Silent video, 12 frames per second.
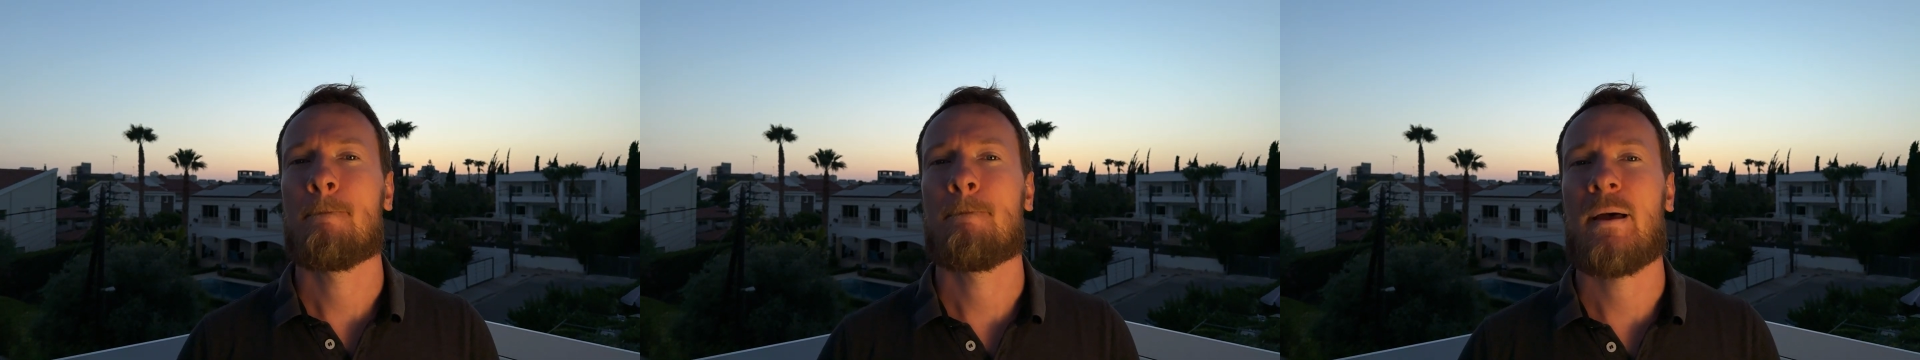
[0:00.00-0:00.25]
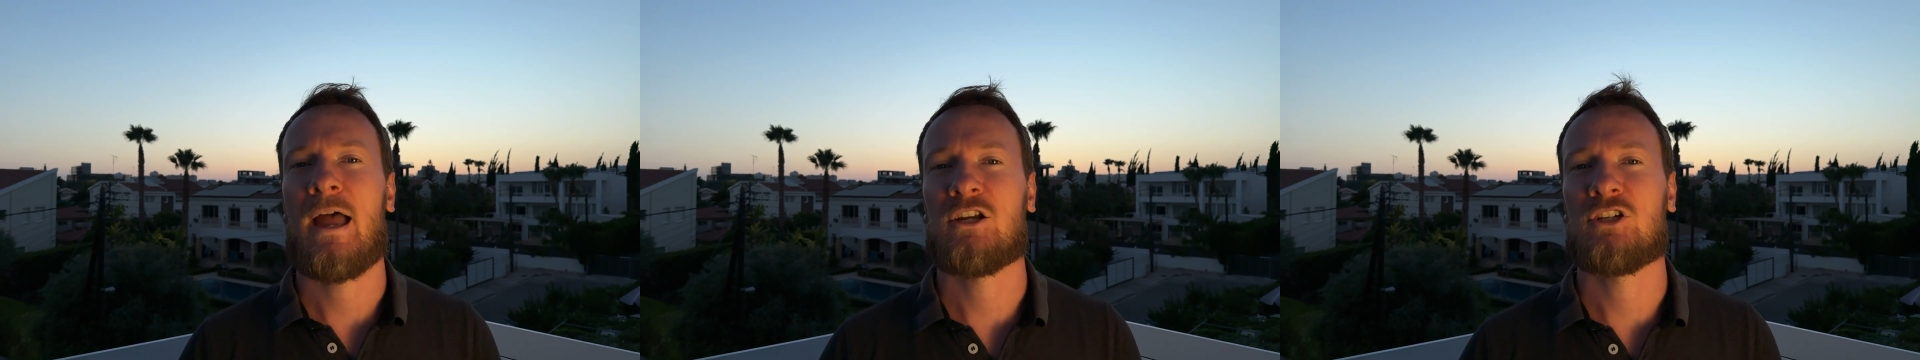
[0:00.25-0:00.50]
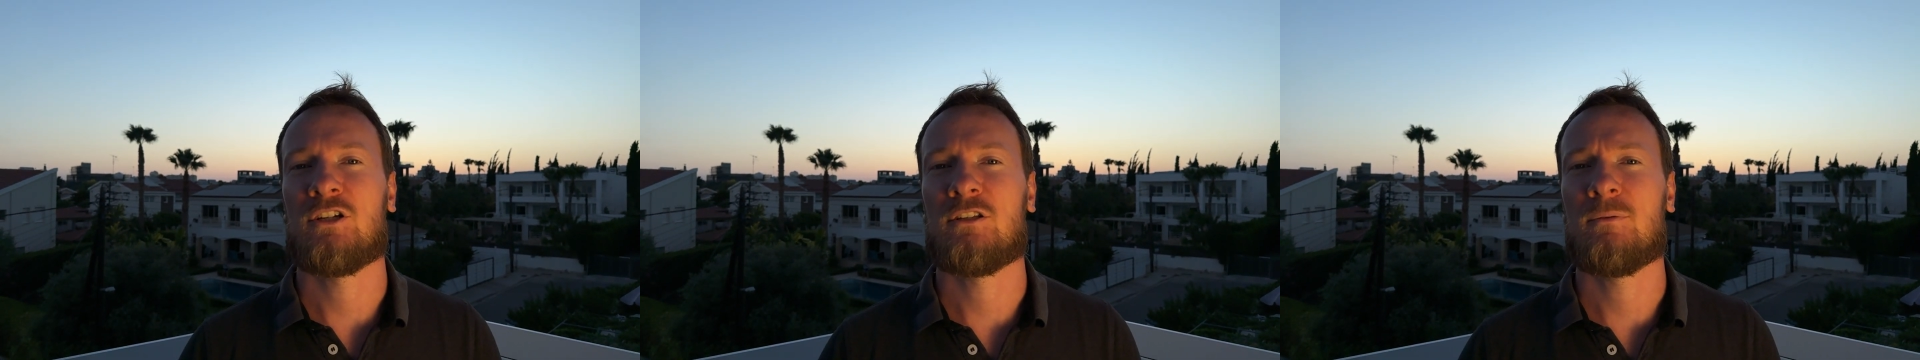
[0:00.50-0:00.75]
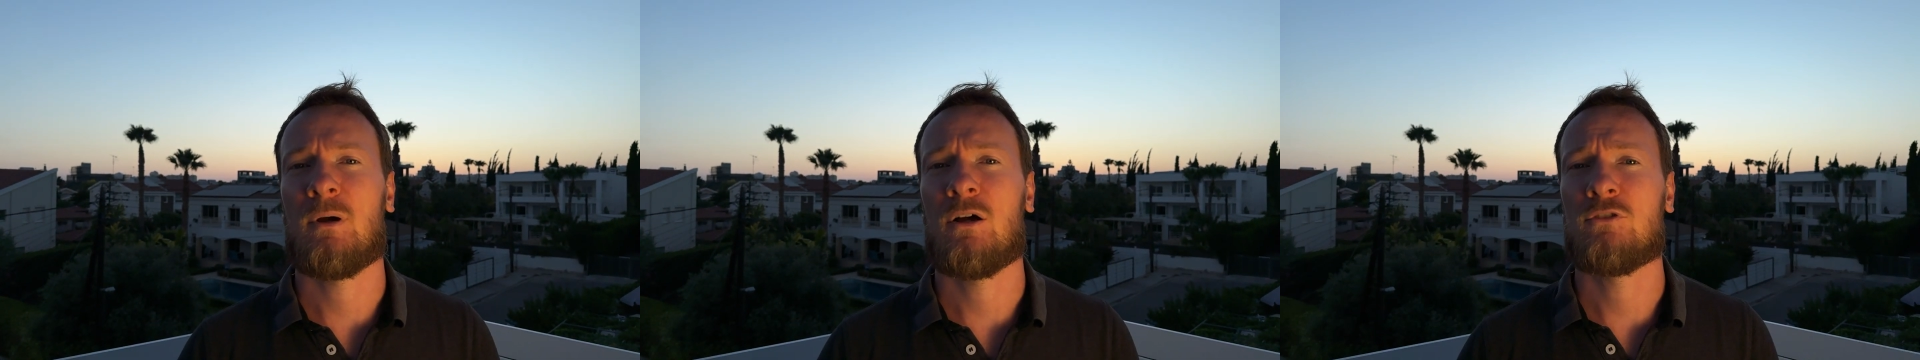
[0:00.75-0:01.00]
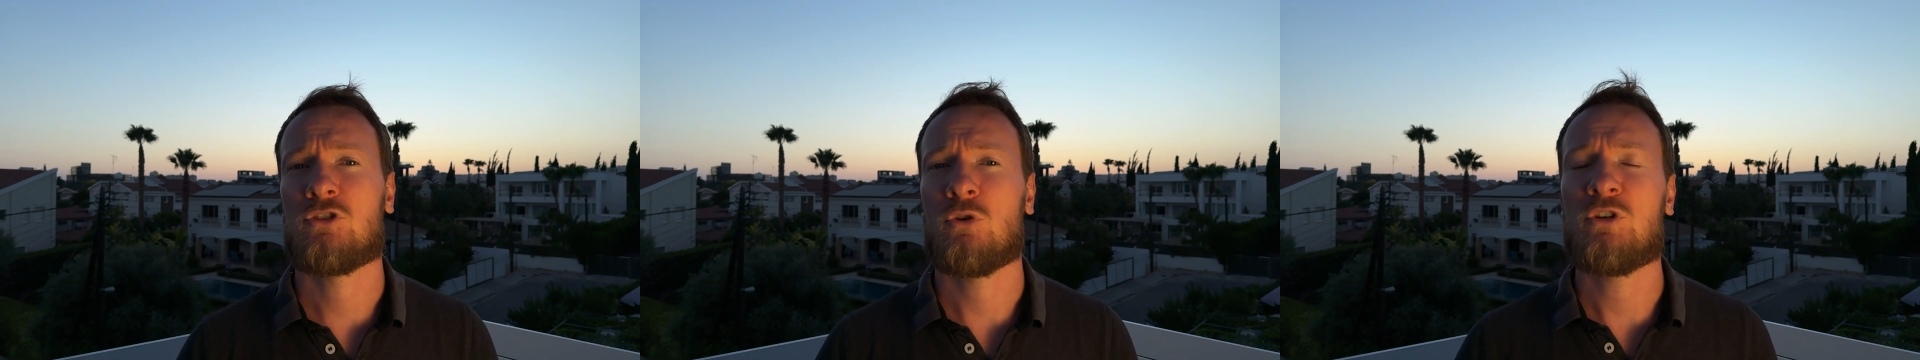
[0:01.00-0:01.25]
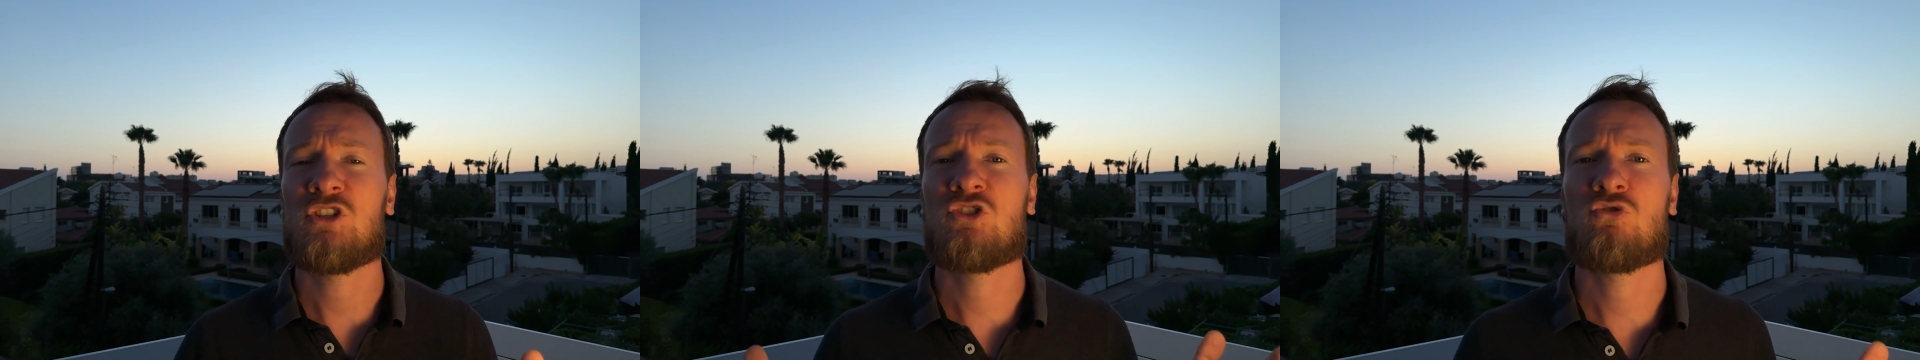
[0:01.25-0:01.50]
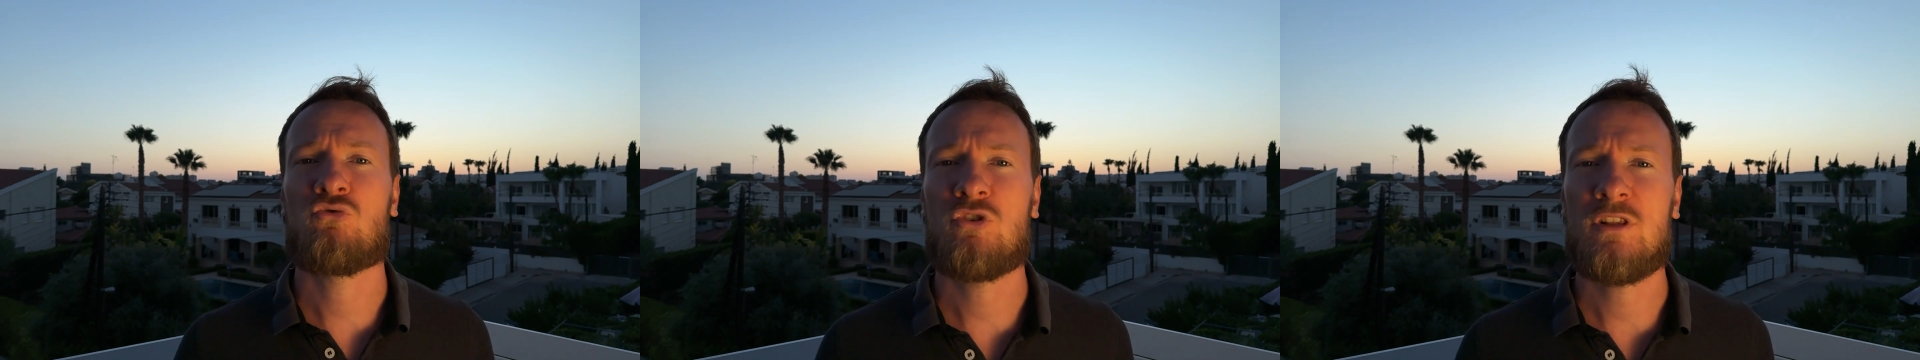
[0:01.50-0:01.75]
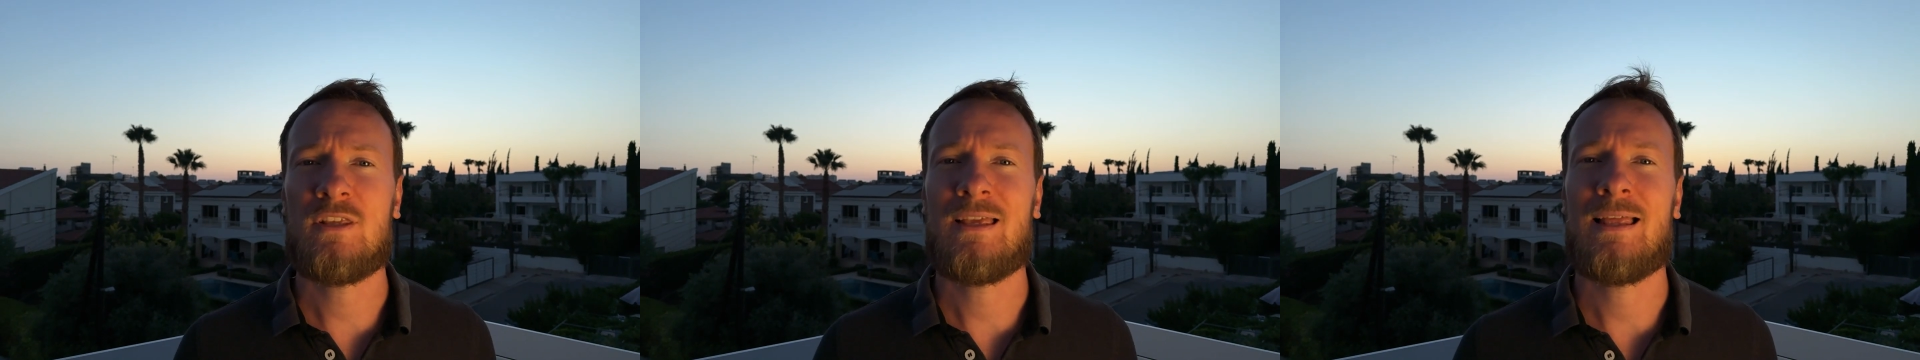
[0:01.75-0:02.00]
passionate about. So it's
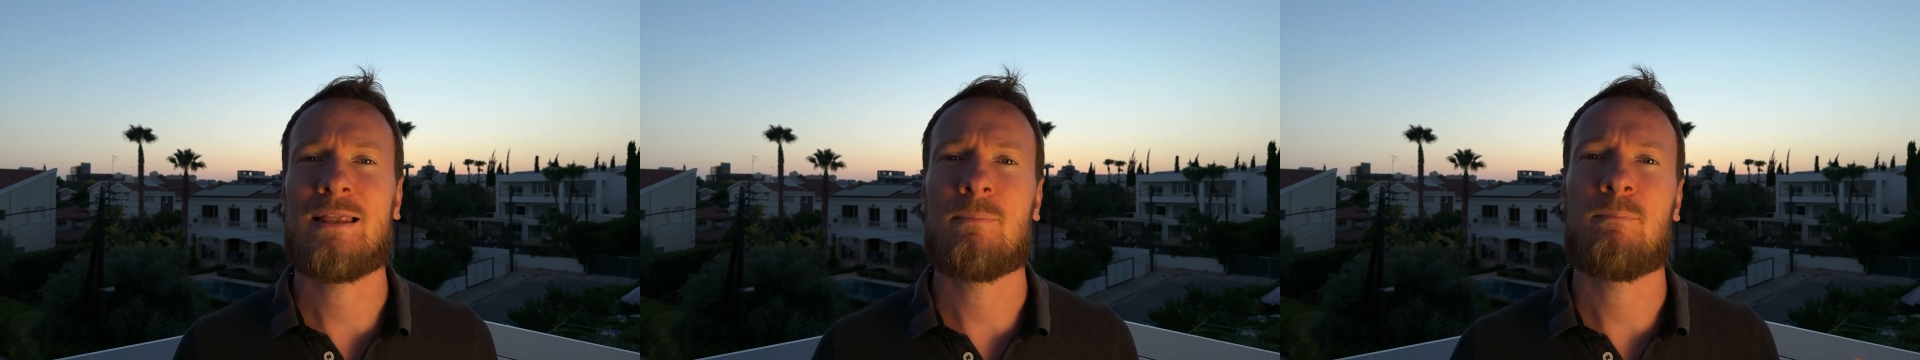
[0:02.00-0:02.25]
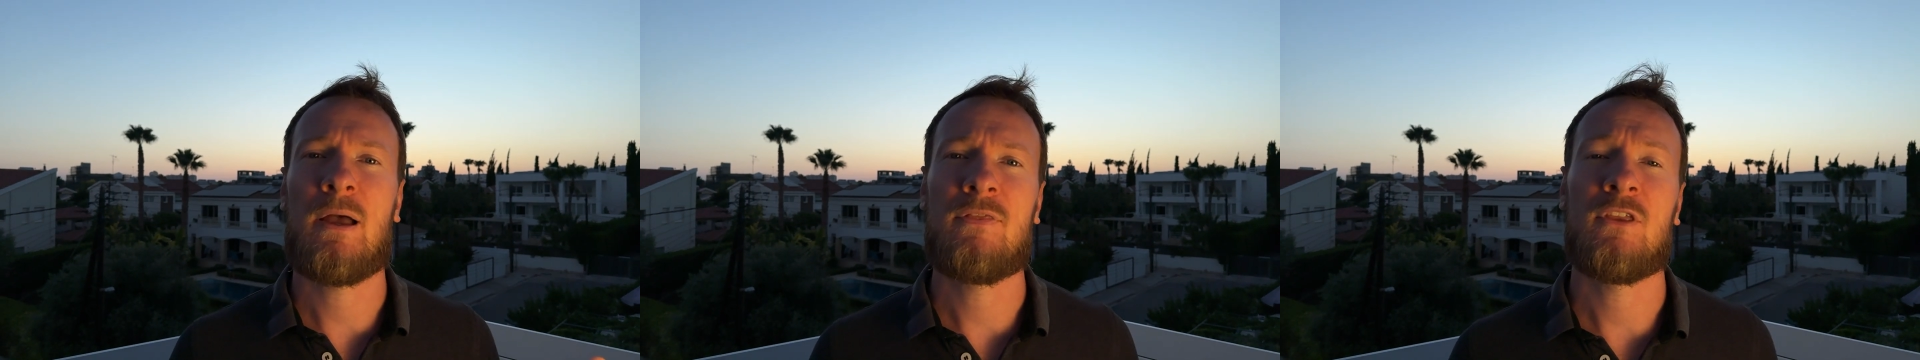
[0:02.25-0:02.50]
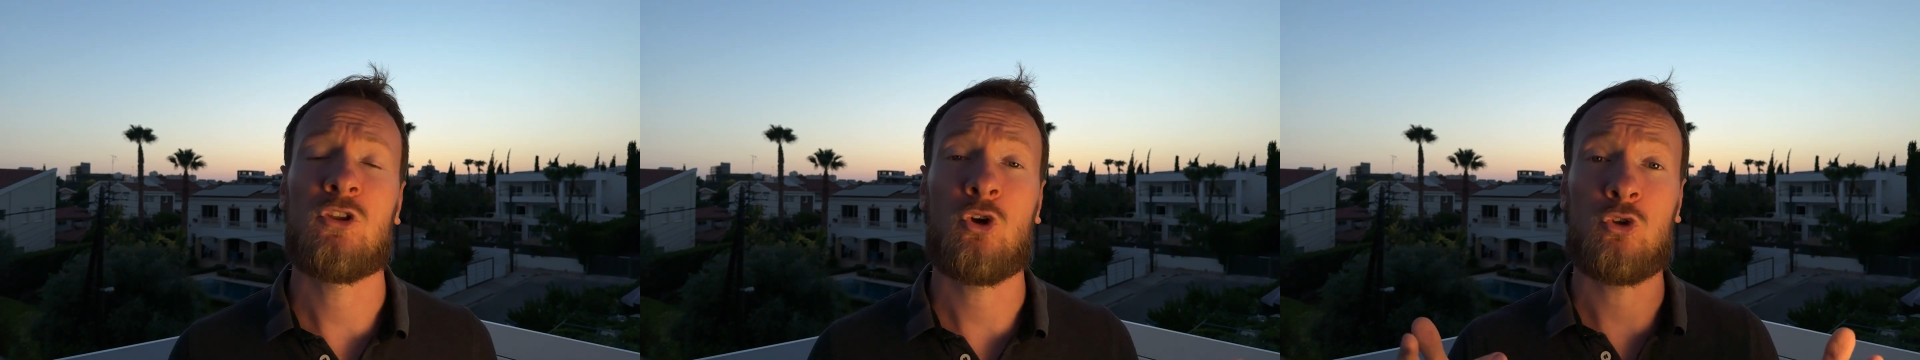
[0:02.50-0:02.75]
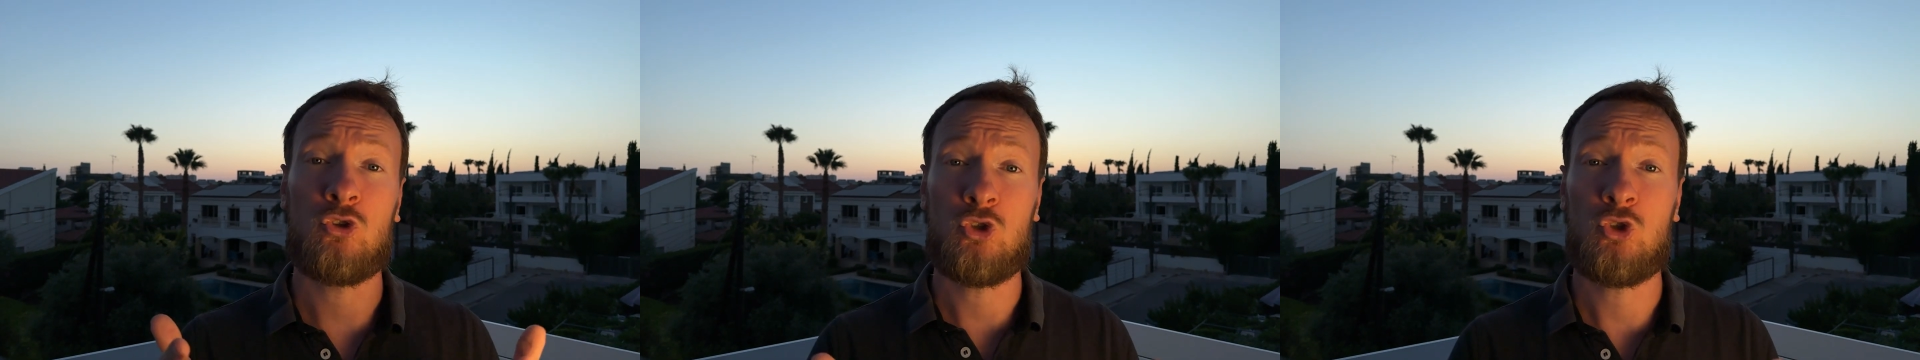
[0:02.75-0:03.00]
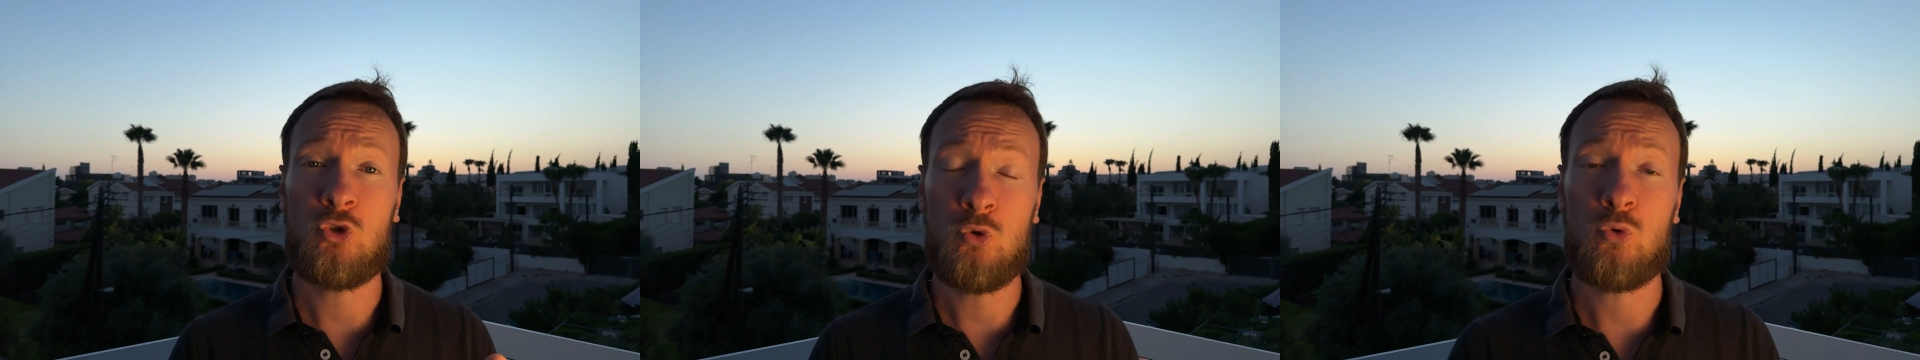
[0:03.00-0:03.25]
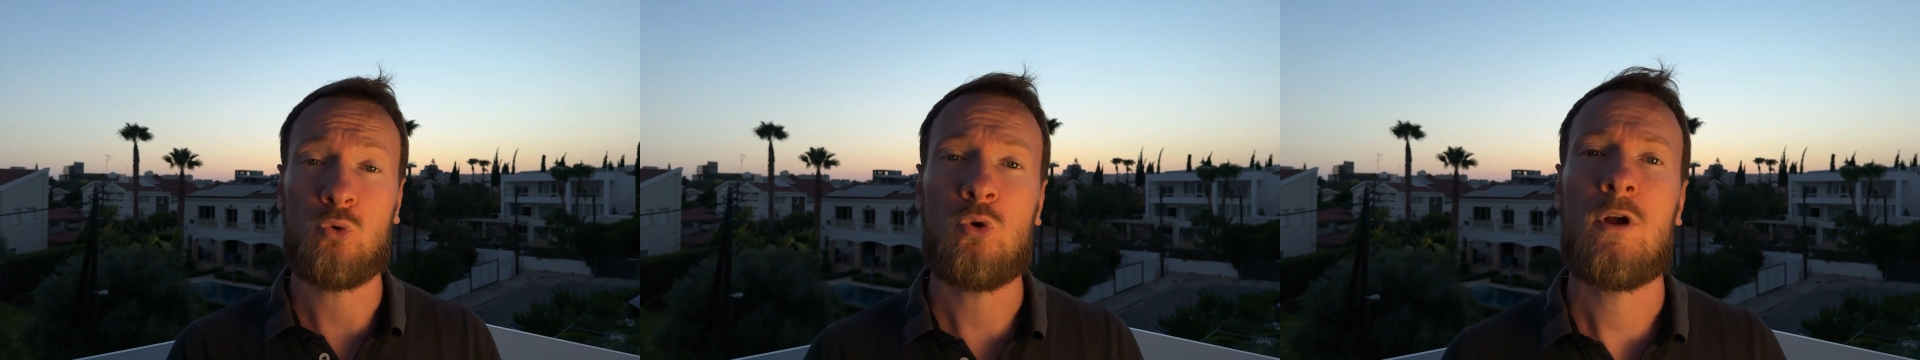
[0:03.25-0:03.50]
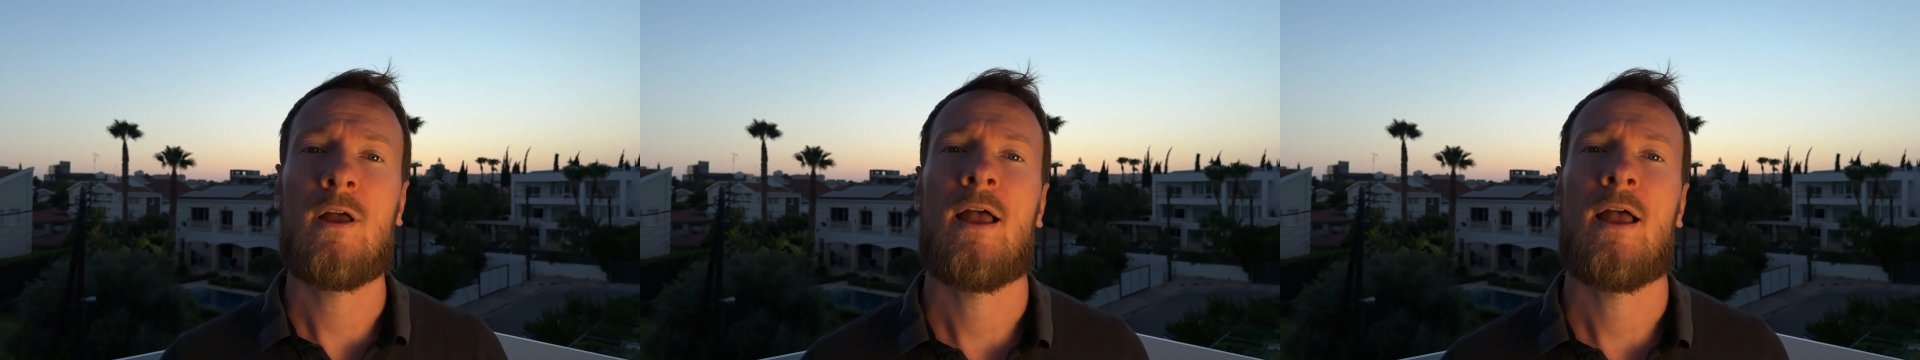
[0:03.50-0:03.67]
really dependent on you,